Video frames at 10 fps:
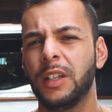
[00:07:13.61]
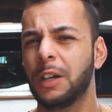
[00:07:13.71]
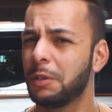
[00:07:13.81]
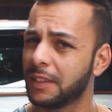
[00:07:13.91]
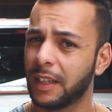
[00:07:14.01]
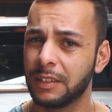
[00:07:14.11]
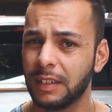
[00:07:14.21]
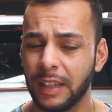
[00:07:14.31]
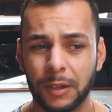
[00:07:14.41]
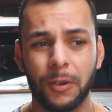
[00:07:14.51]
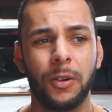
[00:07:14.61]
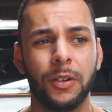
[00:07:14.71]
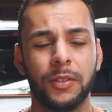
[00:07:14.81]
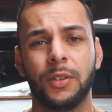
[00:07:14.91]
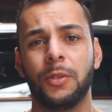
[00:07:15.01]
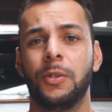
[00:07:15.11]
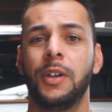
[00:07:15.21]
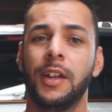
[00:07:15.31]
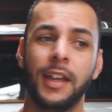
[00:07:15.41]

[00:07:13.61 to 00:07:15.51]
hear what's done to their cars, so,